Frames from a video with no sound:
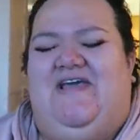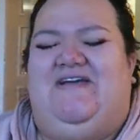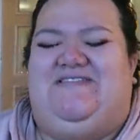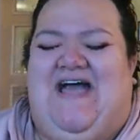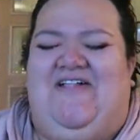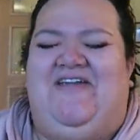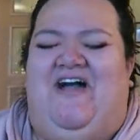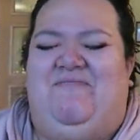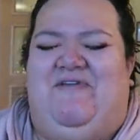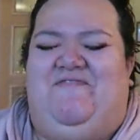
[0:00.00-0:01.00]
Because Allie
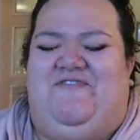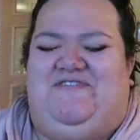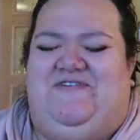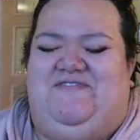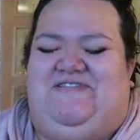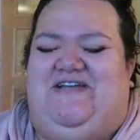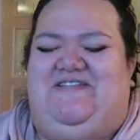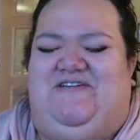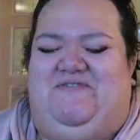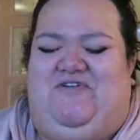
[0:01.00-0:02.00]
got me for Secret
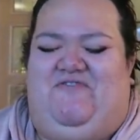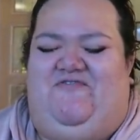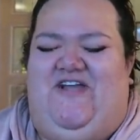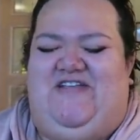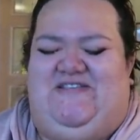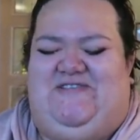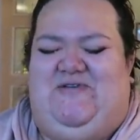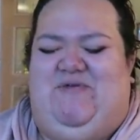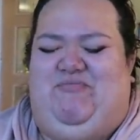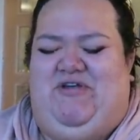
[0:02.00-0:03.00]
Santa with our friends, so
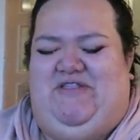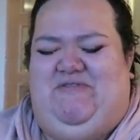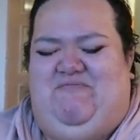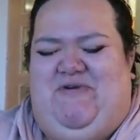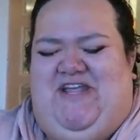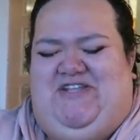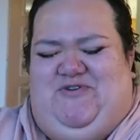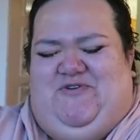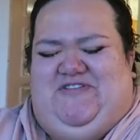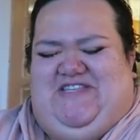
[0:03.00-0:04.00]
he put money
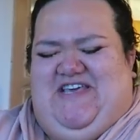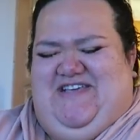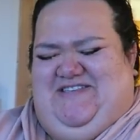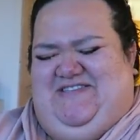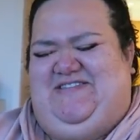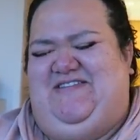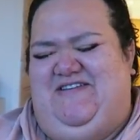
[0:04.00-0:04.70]
towards this.